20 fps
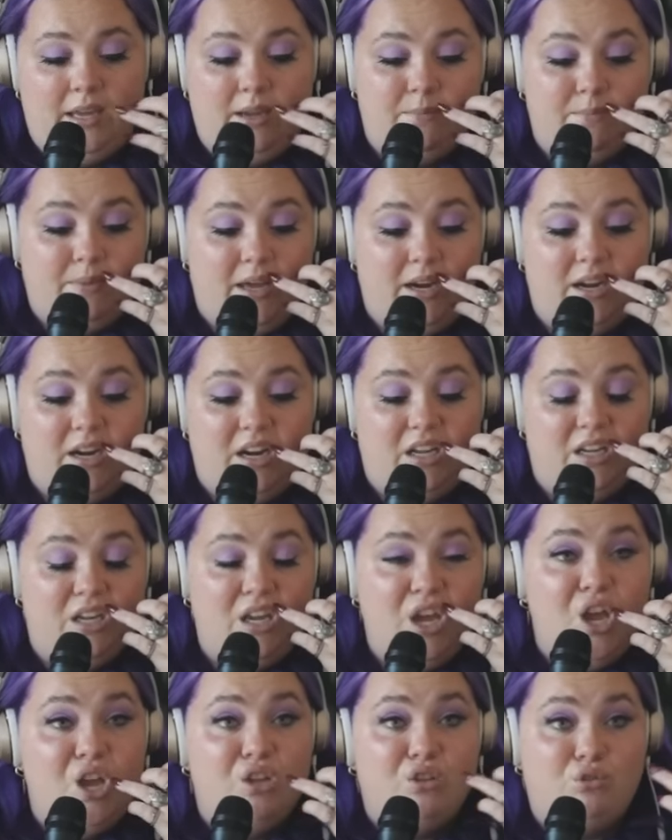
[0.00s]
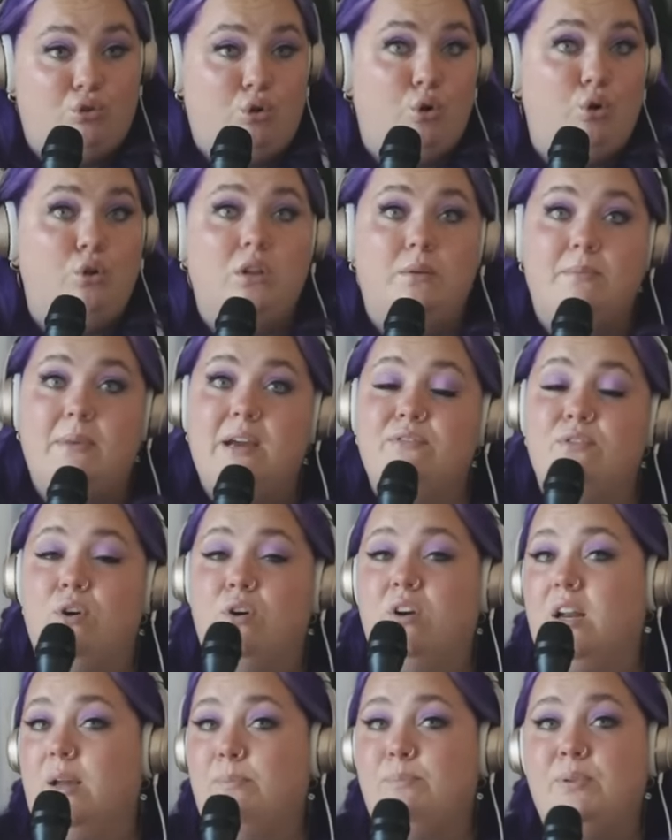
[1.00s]
in bed and I scroll on my phone
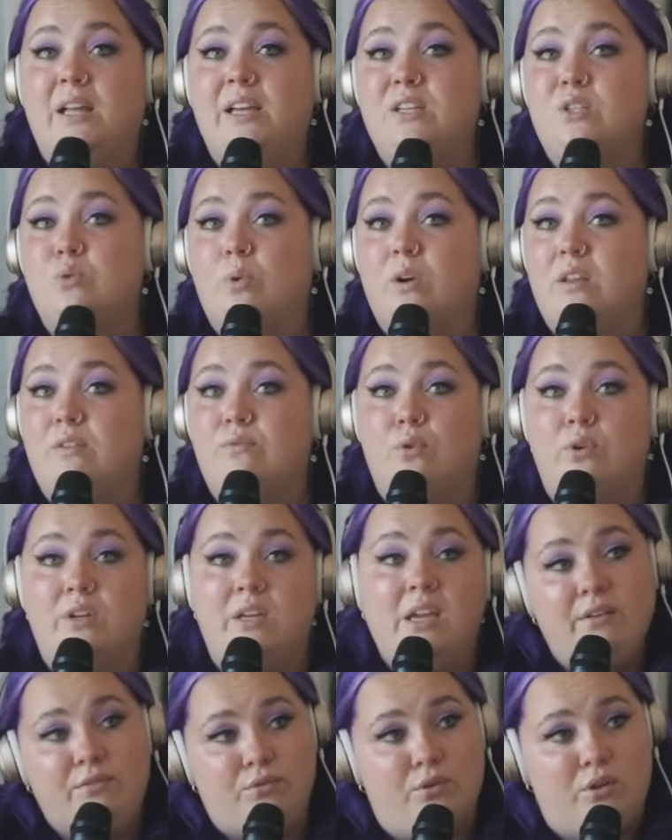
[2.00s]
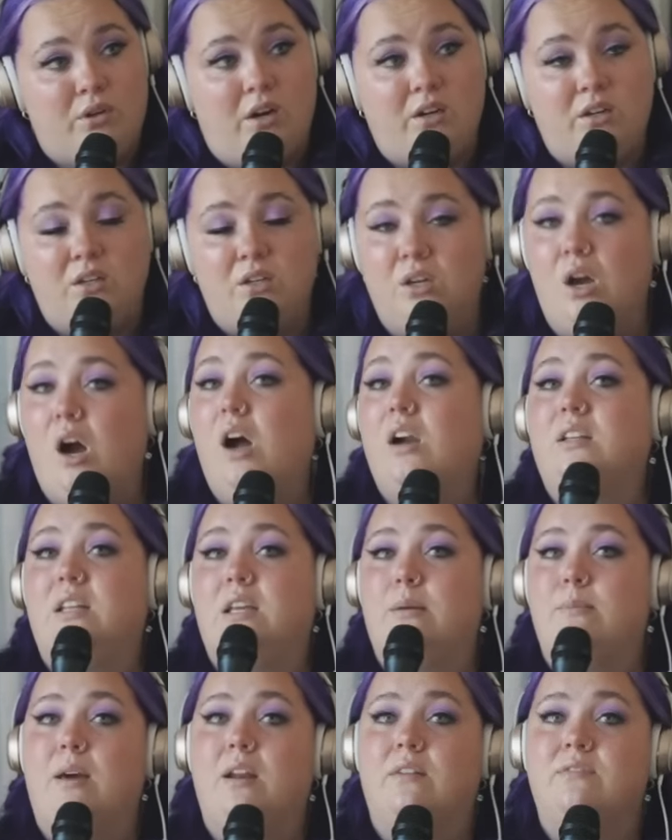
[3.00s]
and I play 2048 for an ungodly
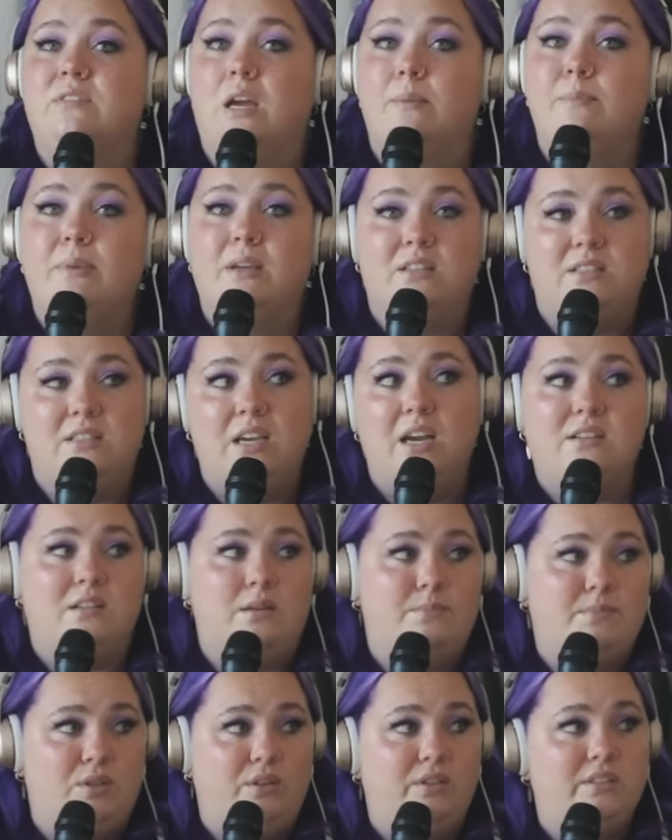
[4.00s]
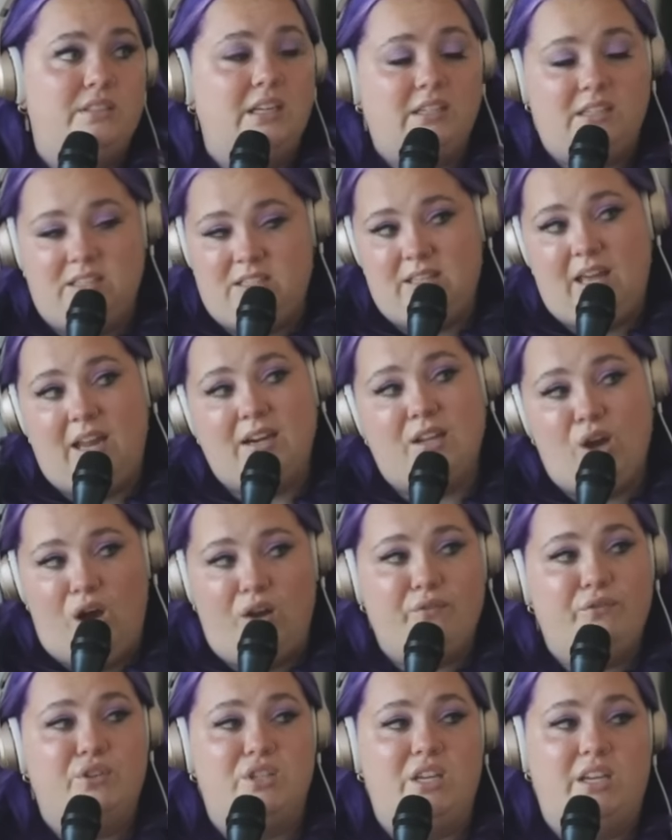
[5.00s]
amount of time, because yes, I'm still addicted to that
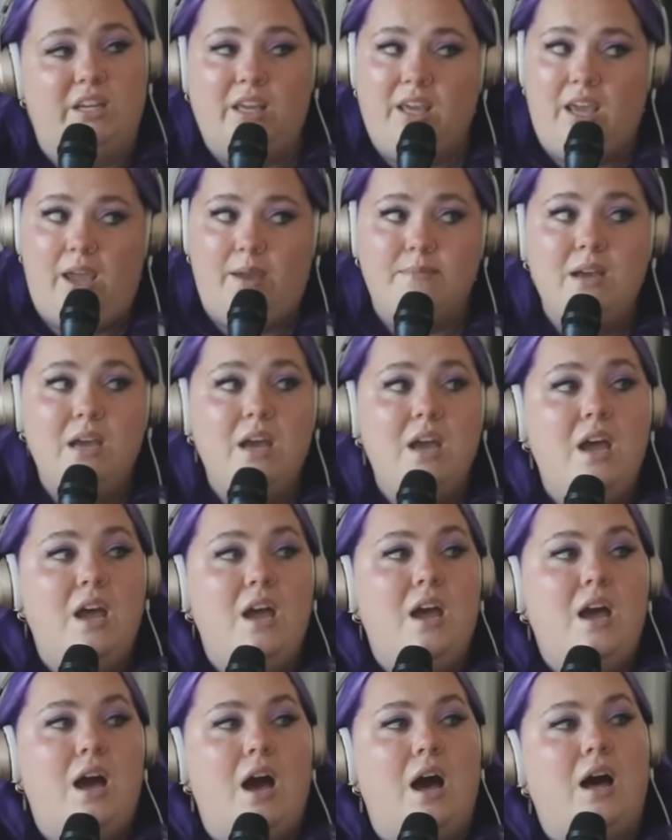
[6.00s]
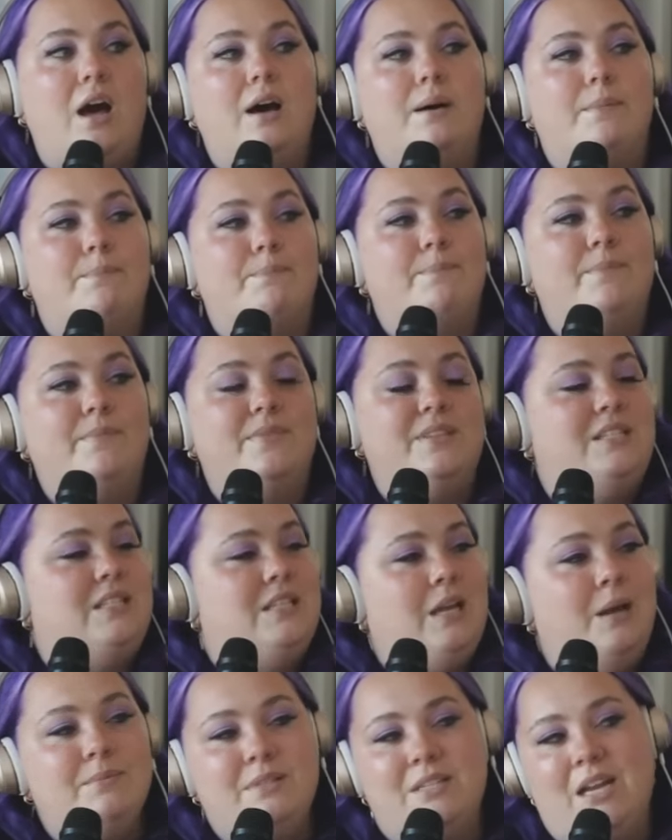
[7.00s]
godforsaken game.
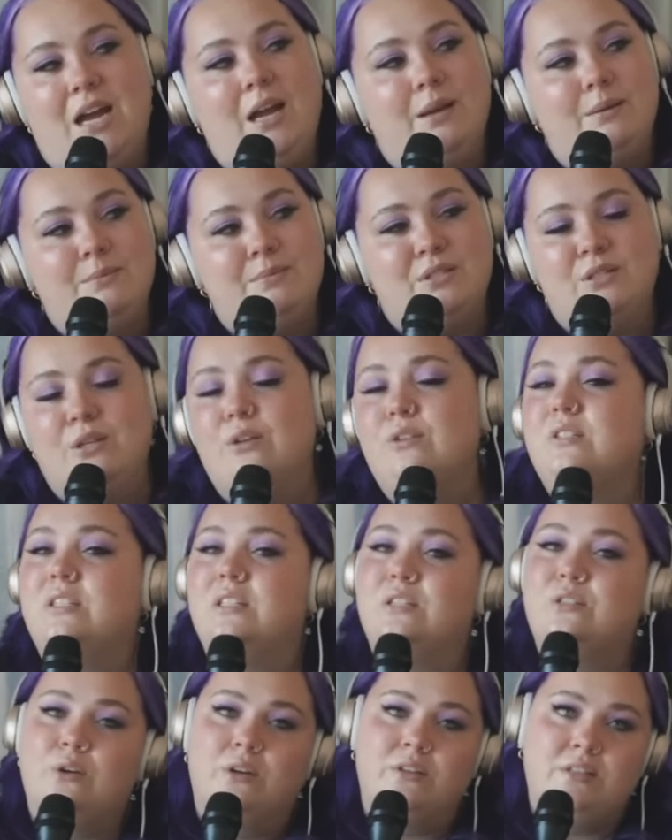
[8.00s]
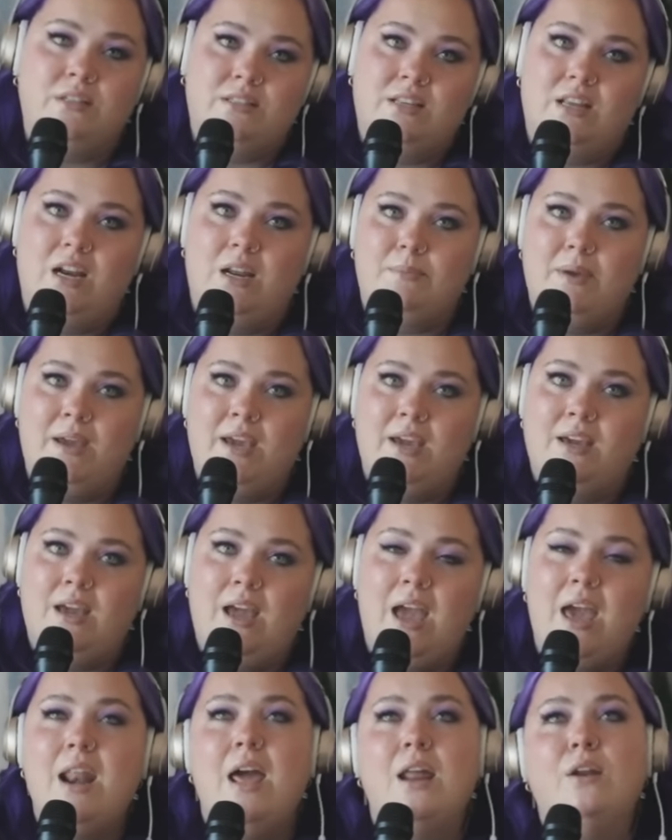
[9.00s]
Sometimes those are the choices that I make,
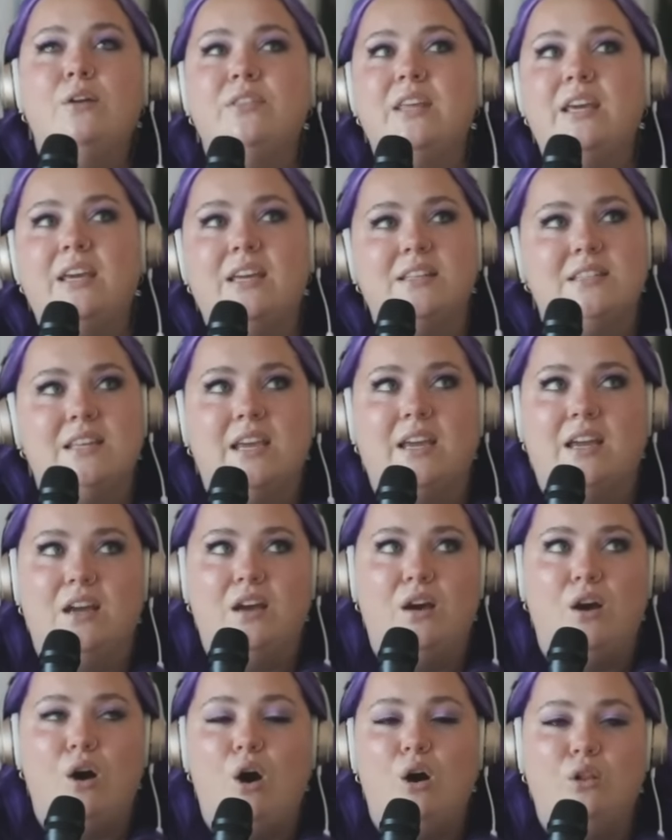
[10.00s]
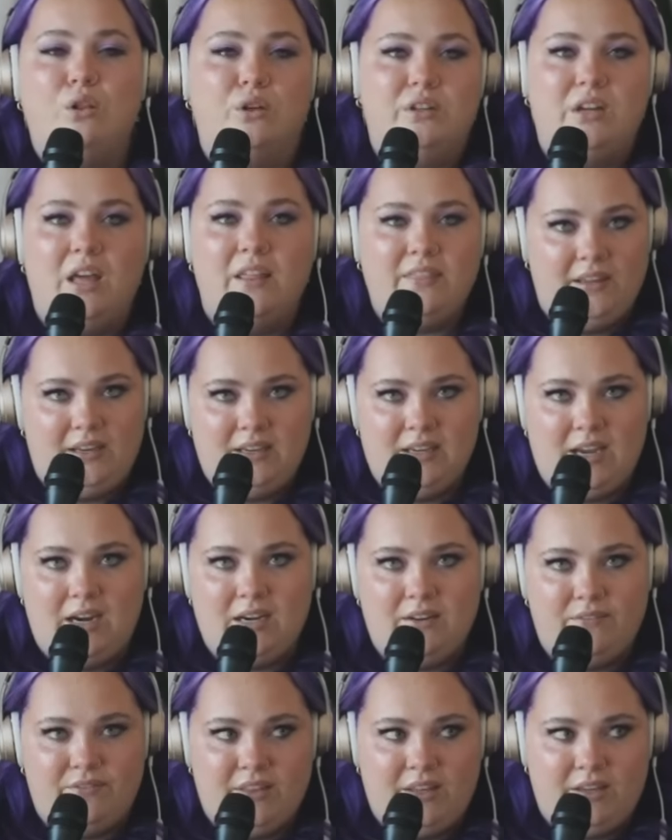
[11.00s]
and I don't think it's like a all or nothing kind
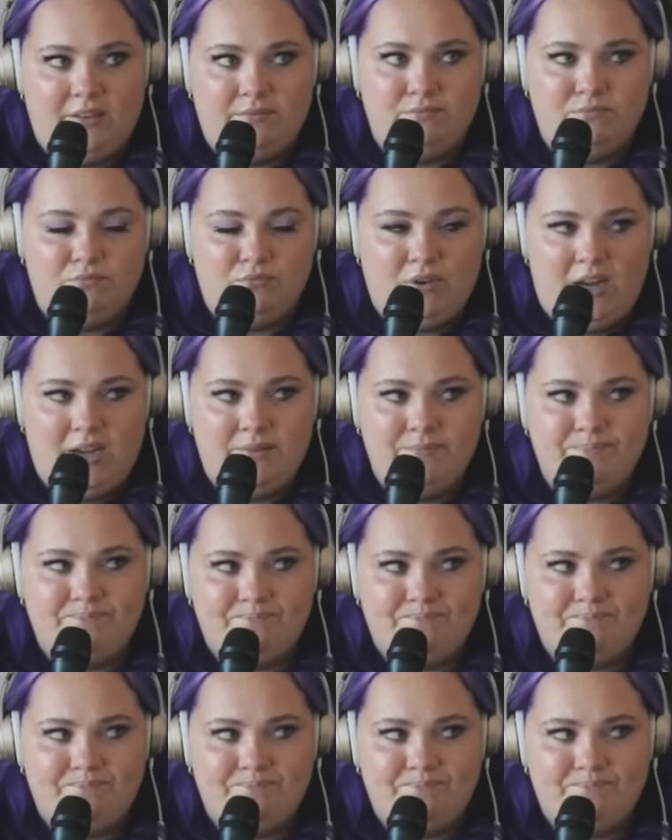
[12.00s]
of thing, right?